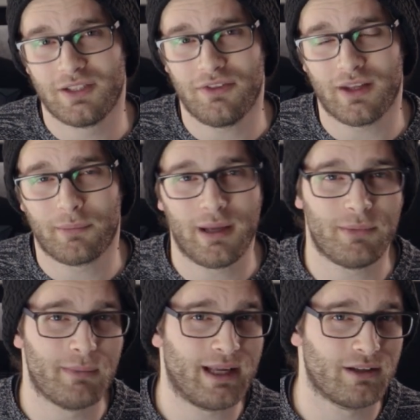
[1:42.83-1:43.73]
You think
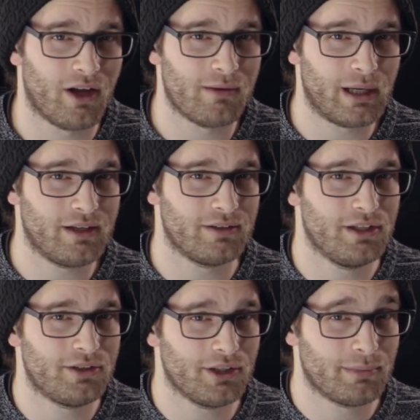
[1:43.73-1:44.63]
people make a lot of money on
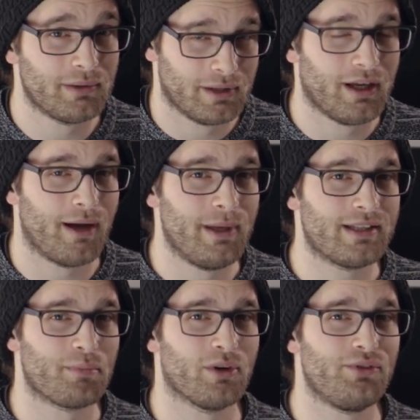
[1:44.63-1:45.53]
YouTube? I'm here
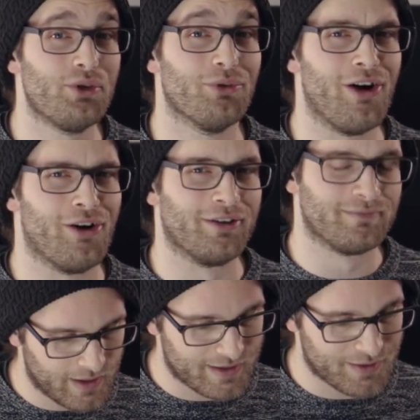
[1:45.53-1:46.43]
to prove you wrong.
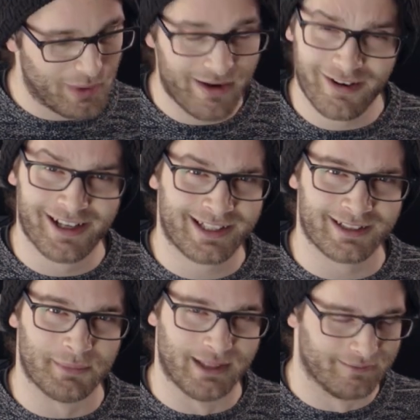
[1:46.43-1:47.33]
That's where I
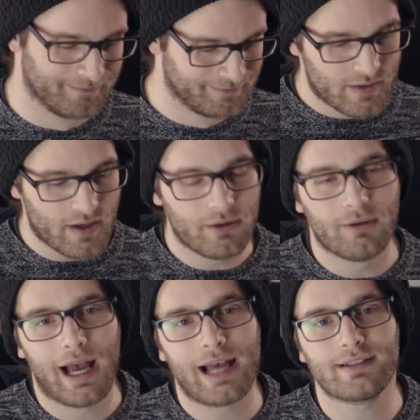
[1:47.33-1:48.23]
come in. So
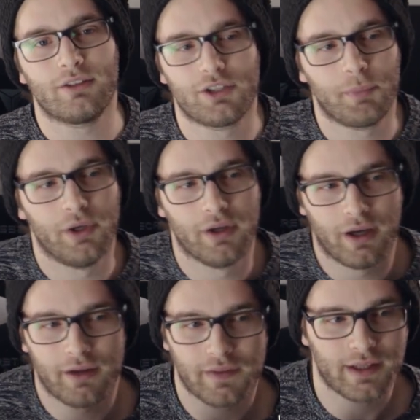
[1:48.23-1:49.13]
as an entrepreneur,
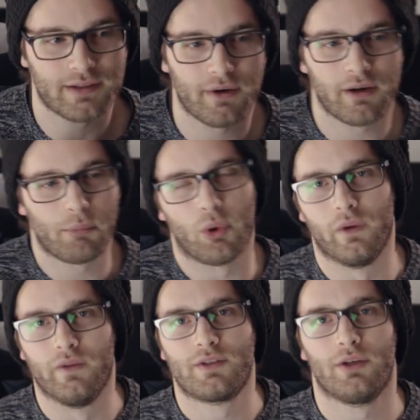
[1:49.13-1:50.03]
I think it's very
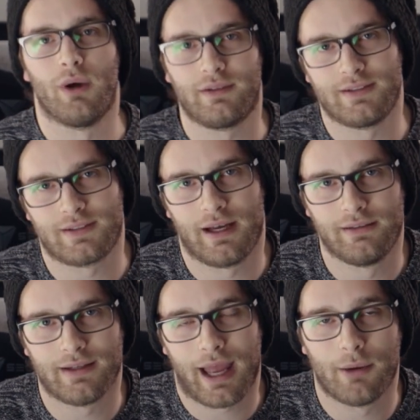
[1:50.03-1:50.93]
important to
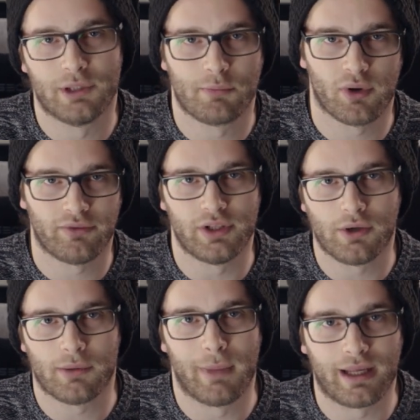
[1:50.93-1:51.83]
understand how much profit you
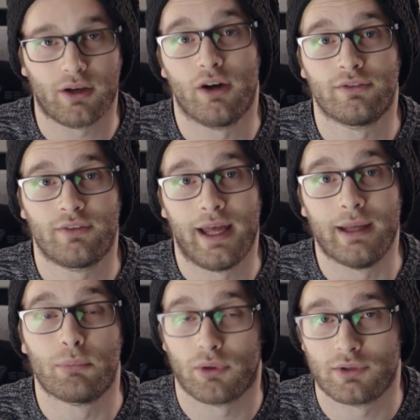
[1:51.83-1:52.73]
can make off
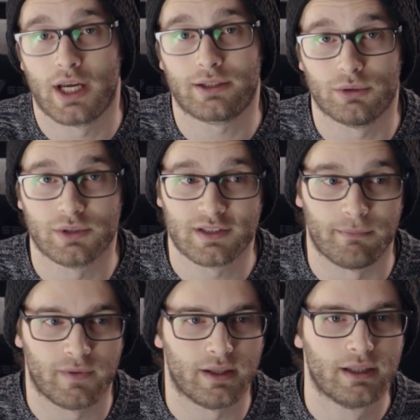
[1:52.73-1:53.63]
a project or
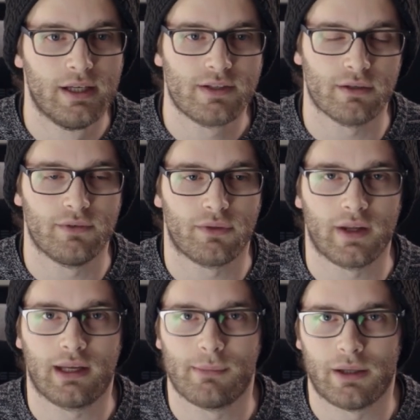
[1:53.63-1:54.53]
something. So if you're
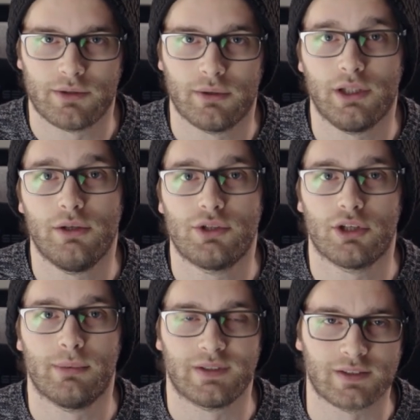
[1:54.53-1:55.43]
thinking about doing
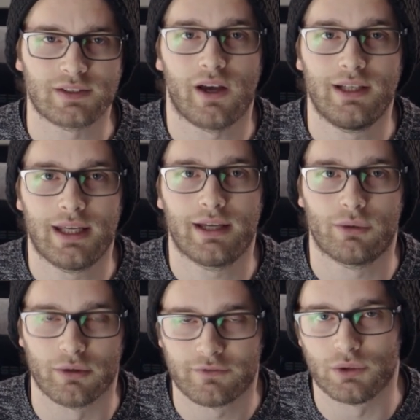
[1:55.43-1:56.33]
YouTube as a side gig
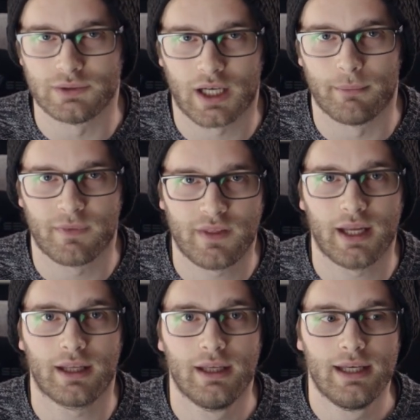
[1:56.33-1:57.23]
or a full-time
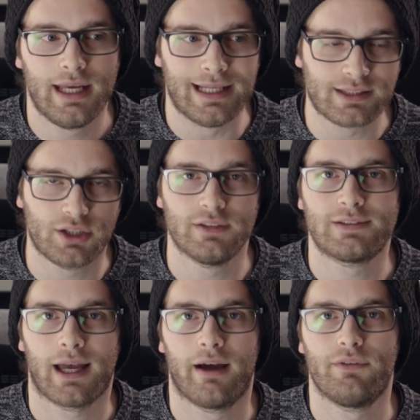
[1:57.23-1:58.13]
thing, it's good
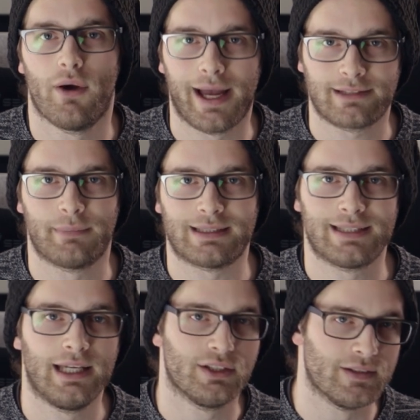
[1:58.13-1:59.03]
to have your
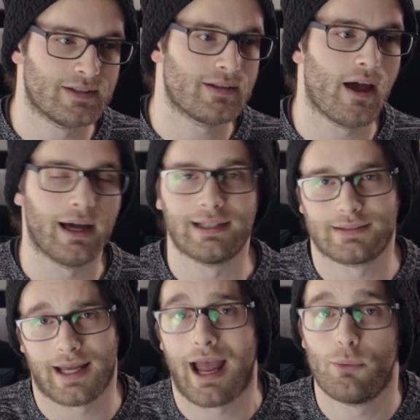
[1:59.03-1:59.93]
expectations set as
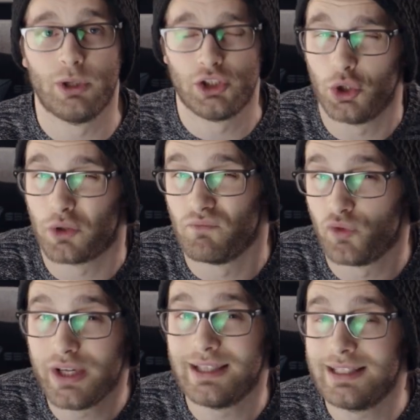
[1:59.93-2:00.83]
to how much you can
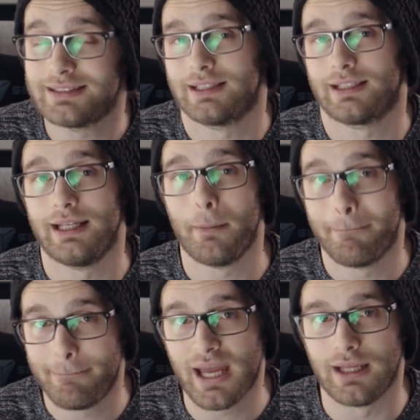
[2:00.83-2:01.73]
realistically
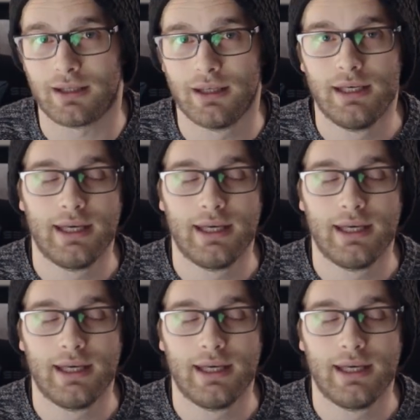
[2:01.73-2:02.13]
make.